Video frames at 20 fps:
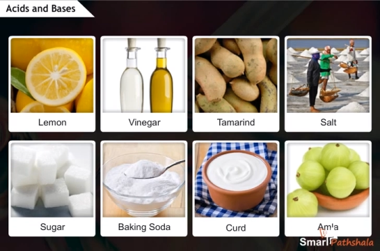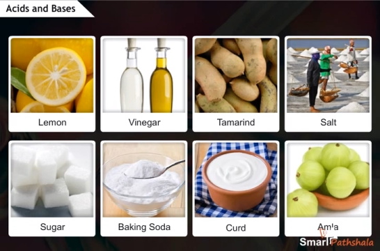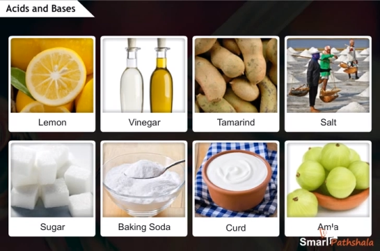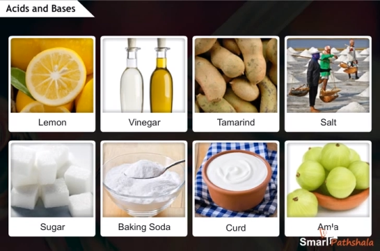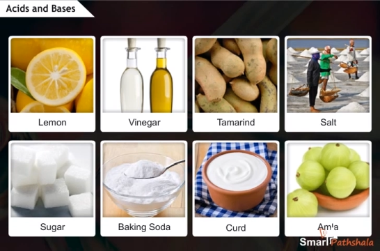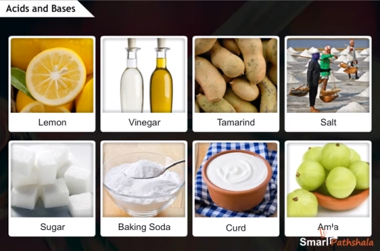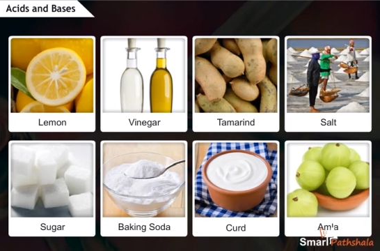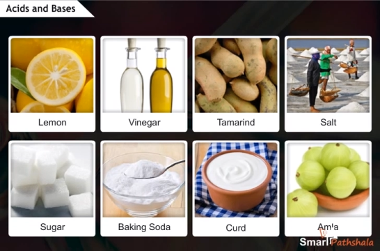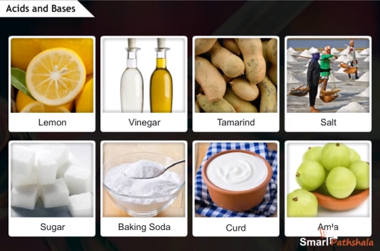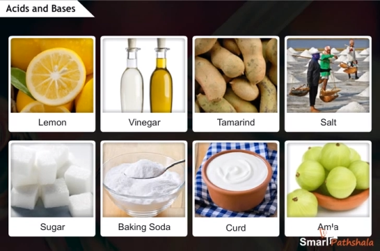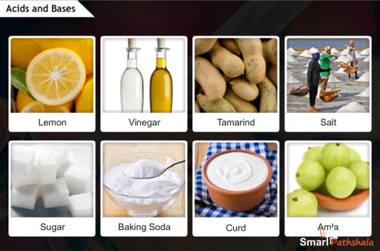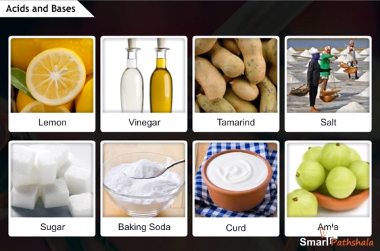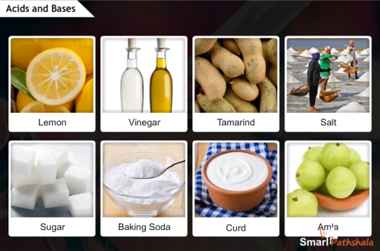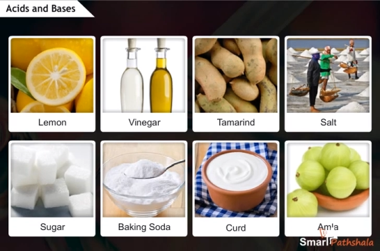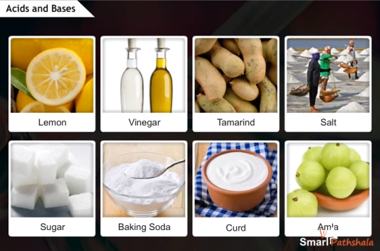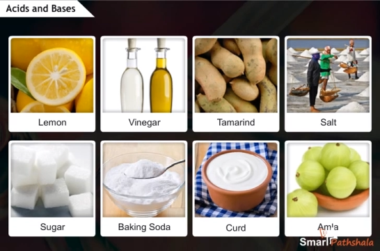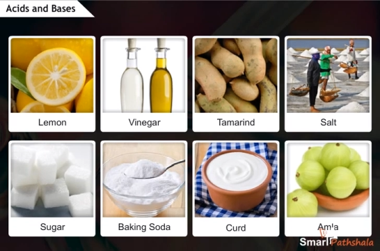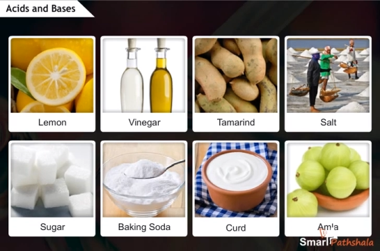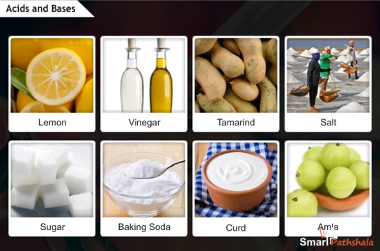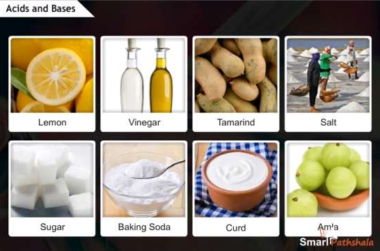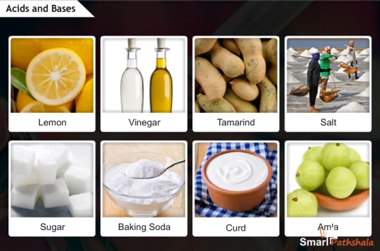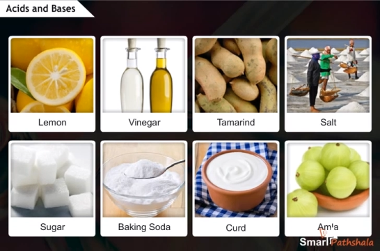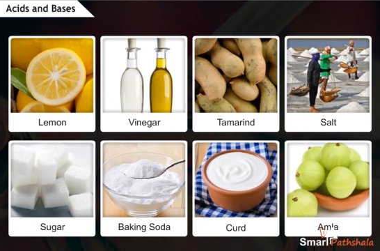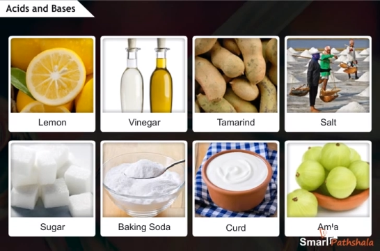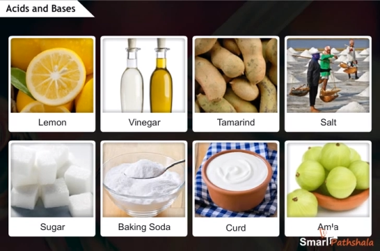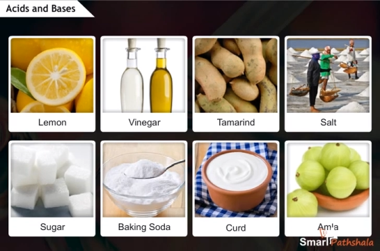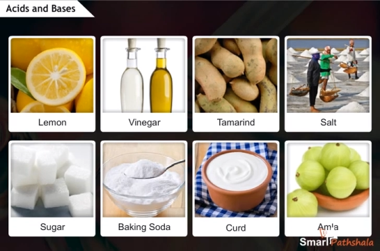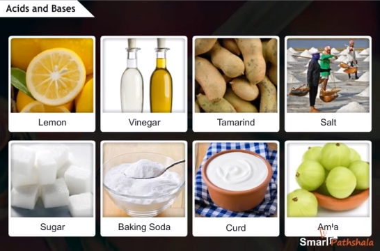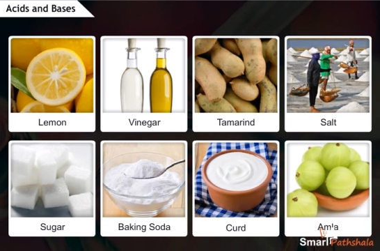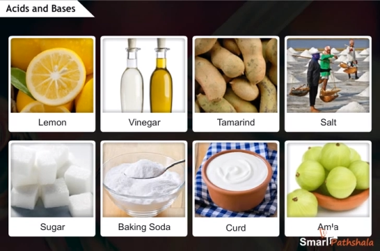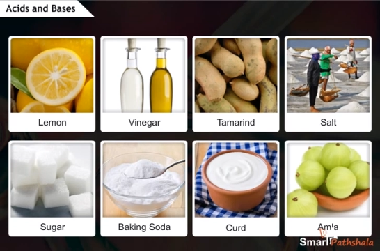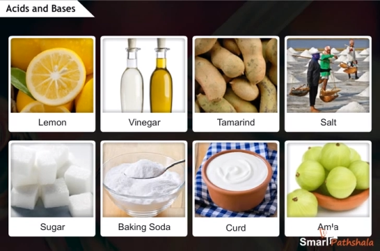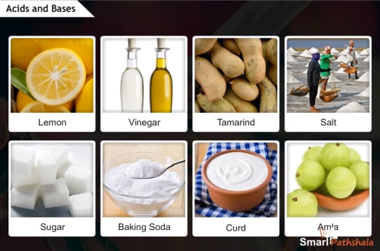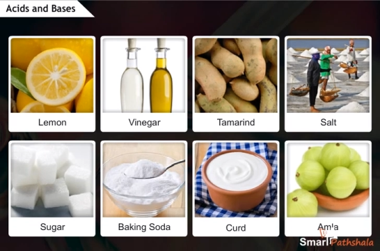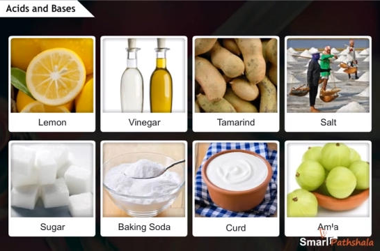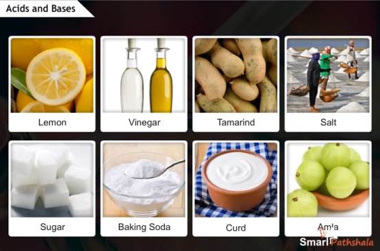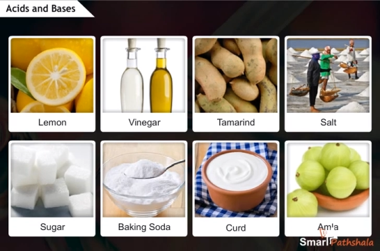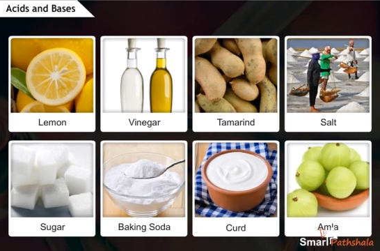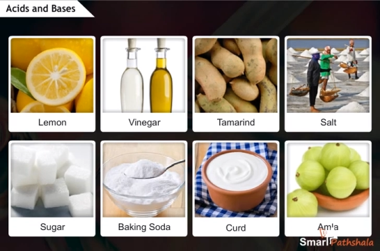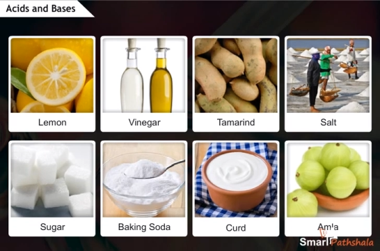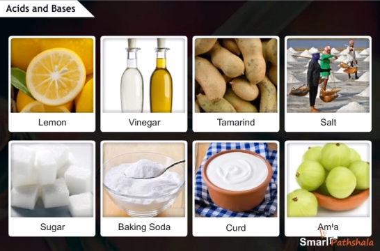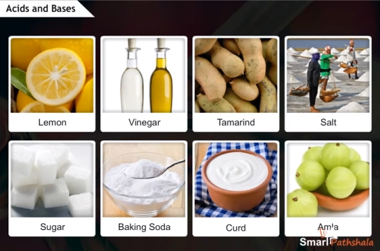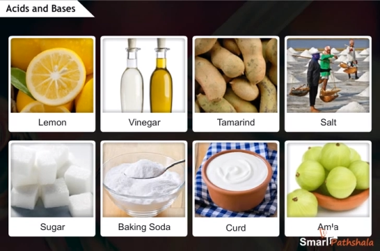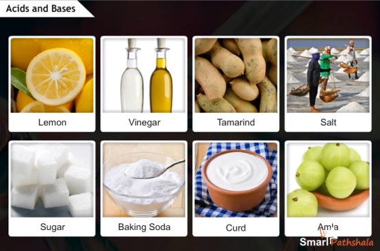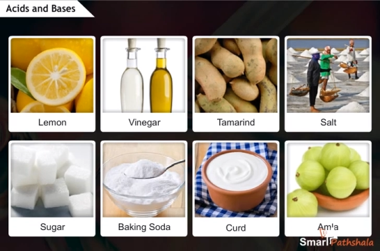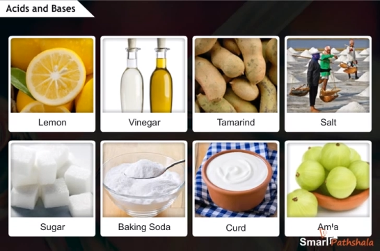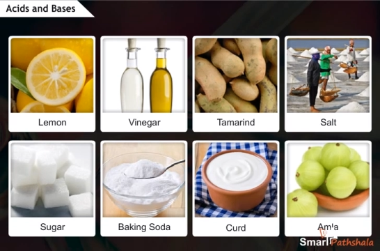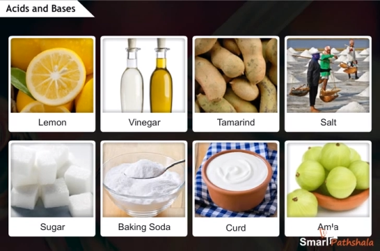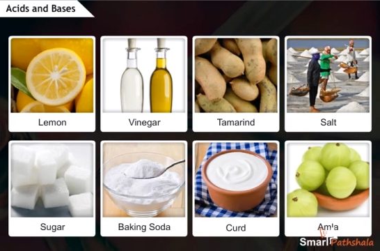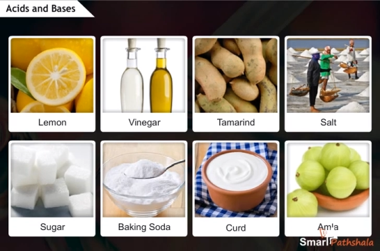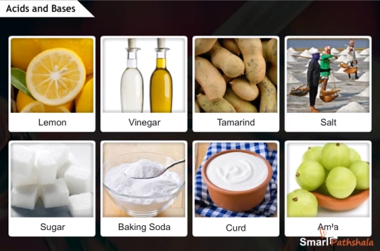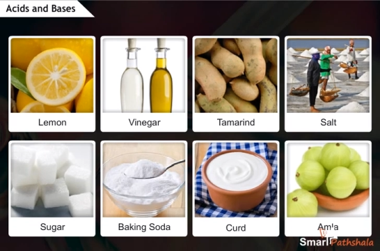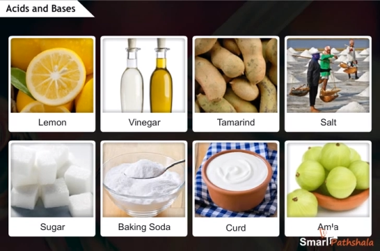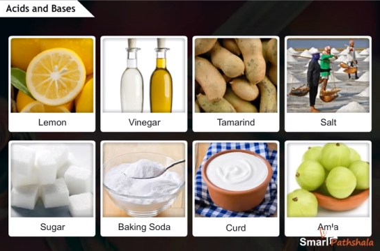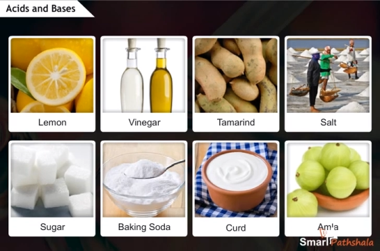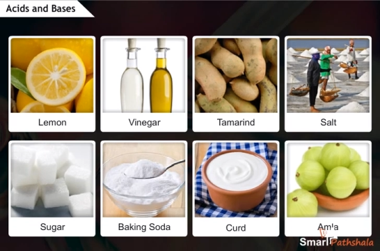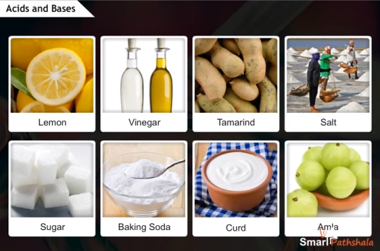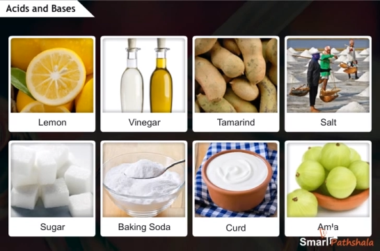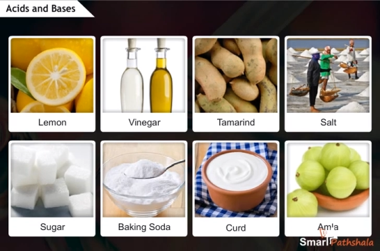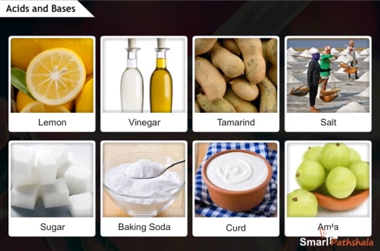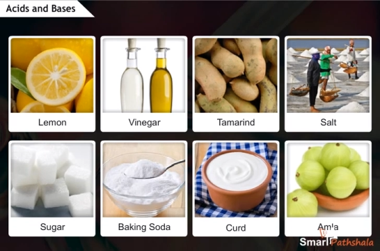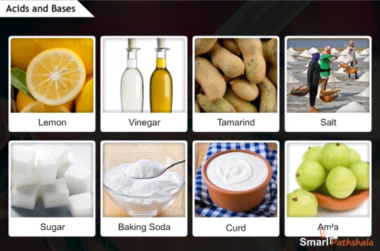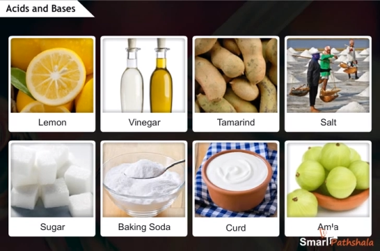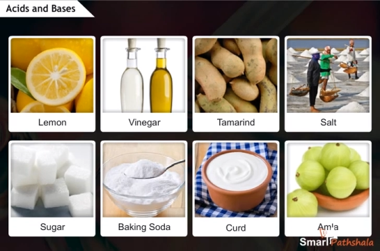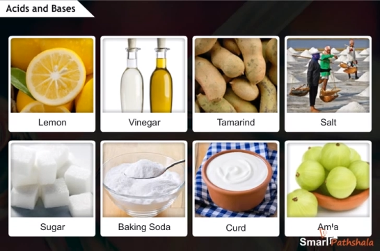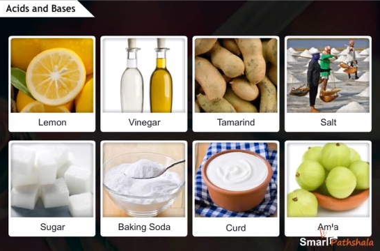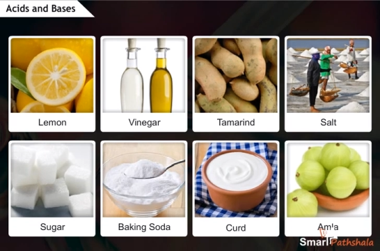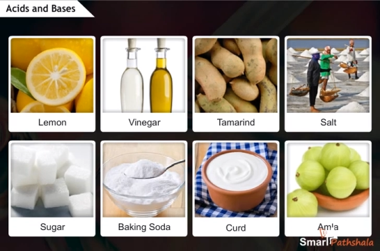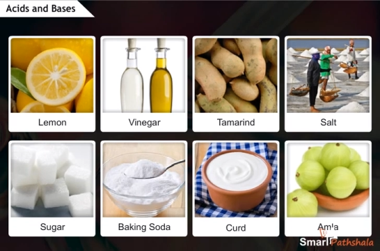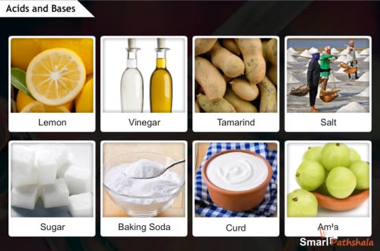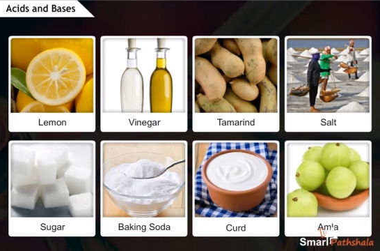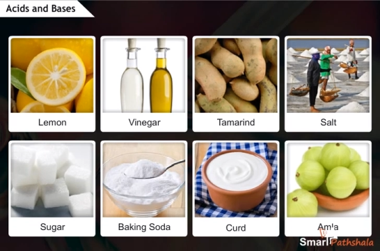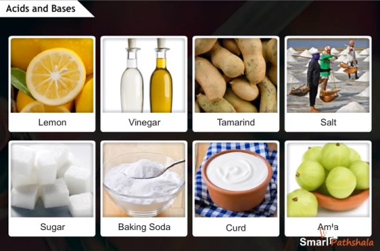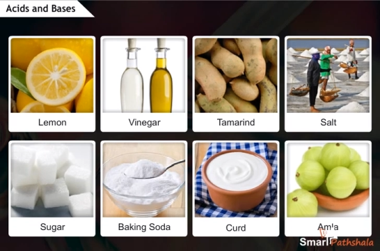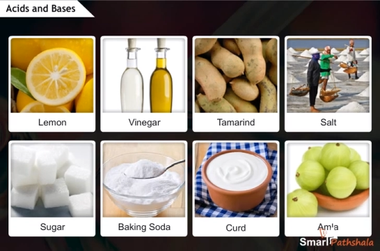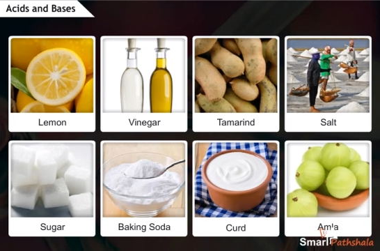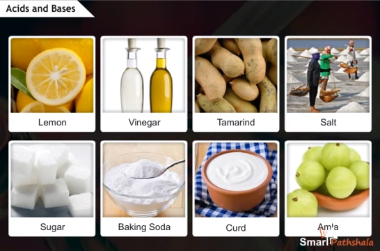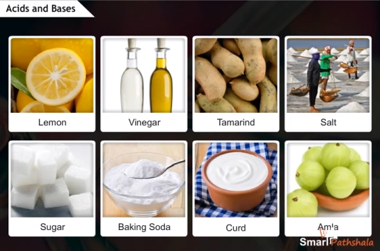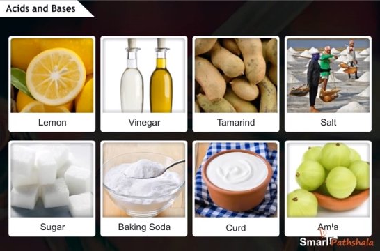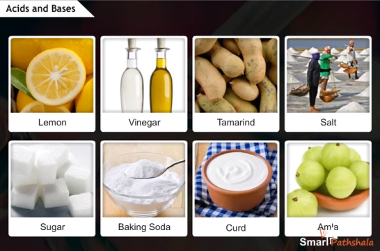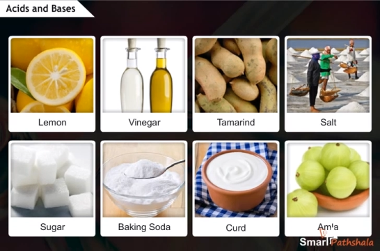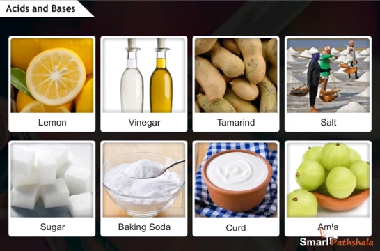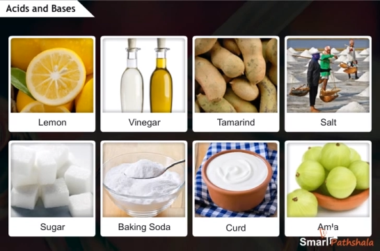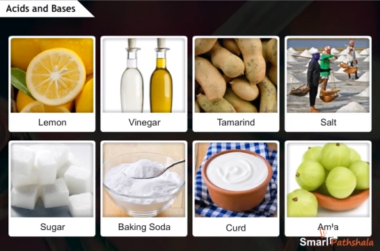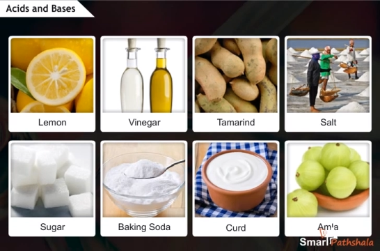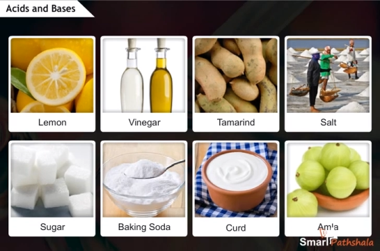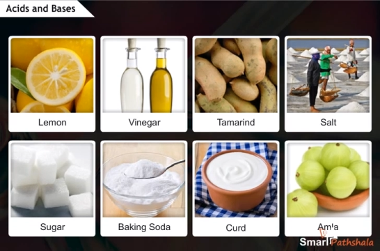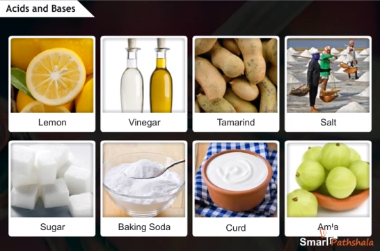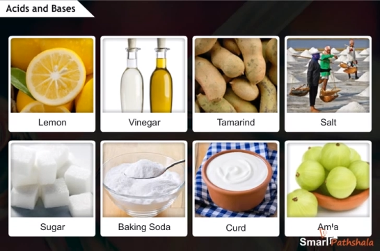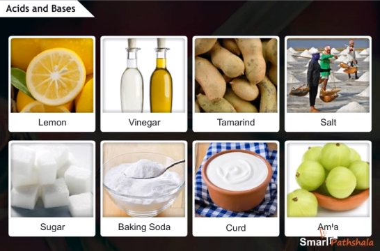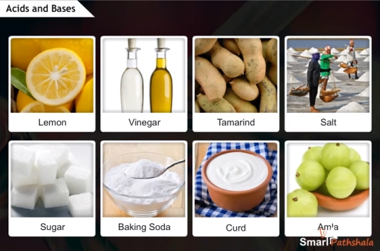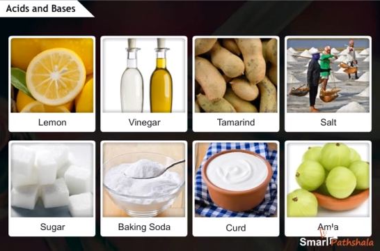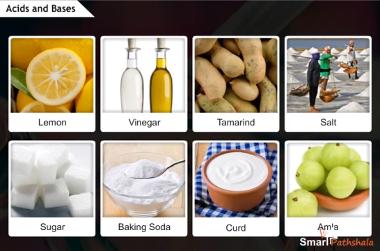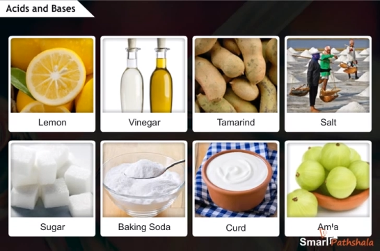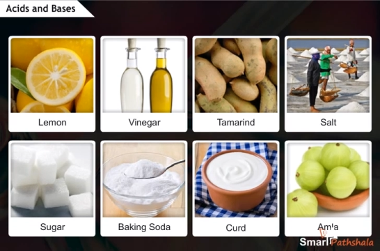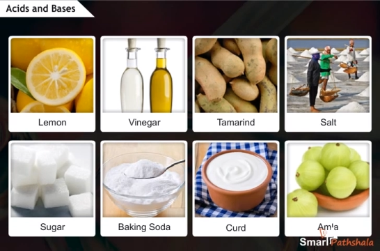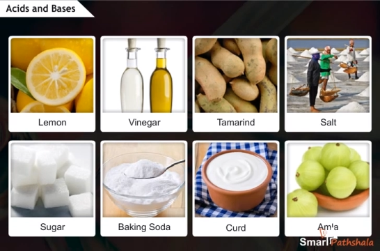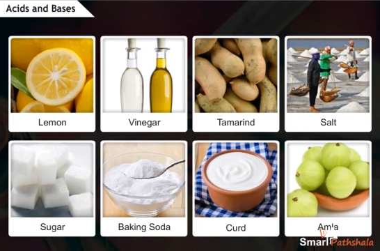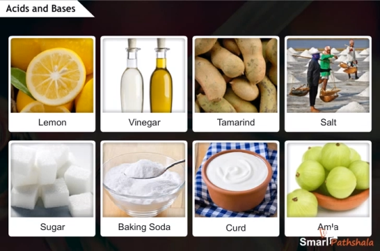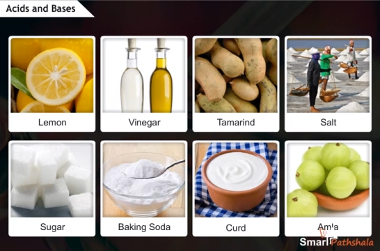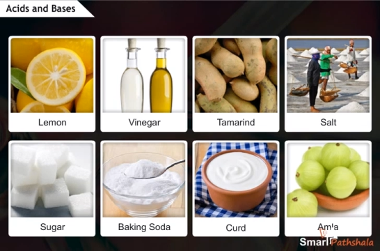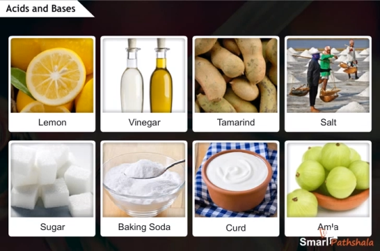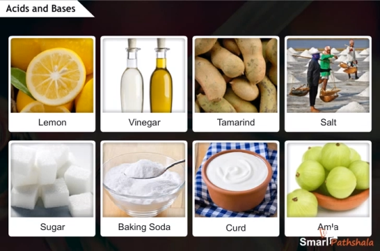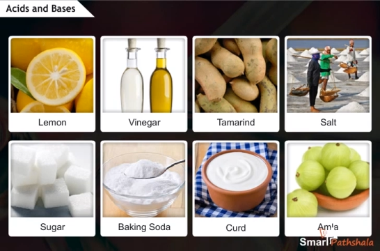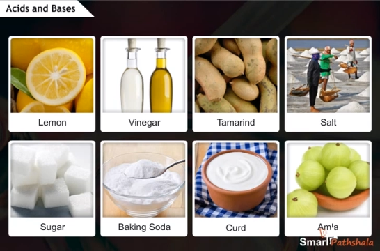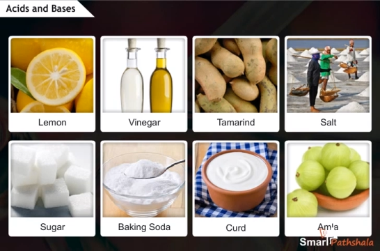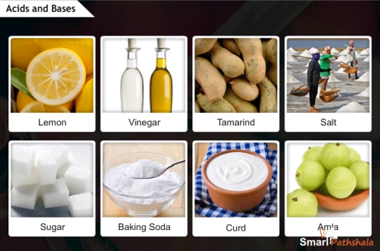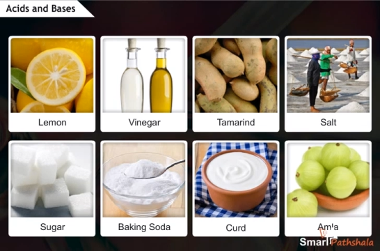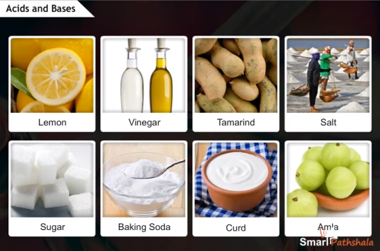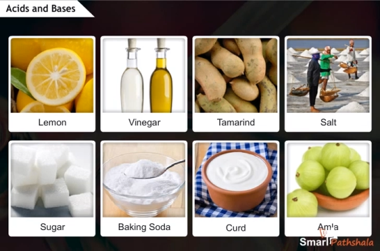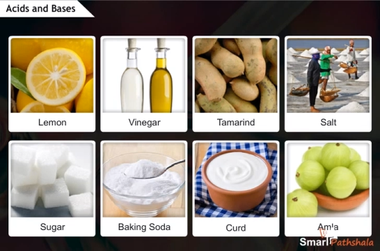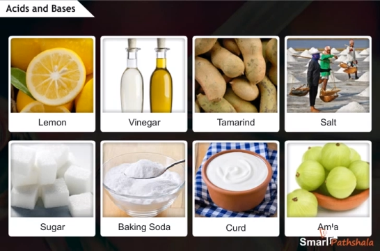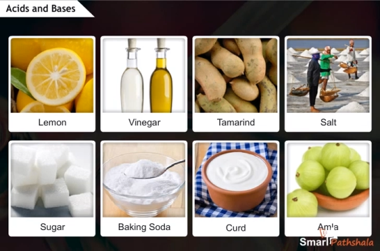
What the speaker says: No face is visible, so there are no lips to read.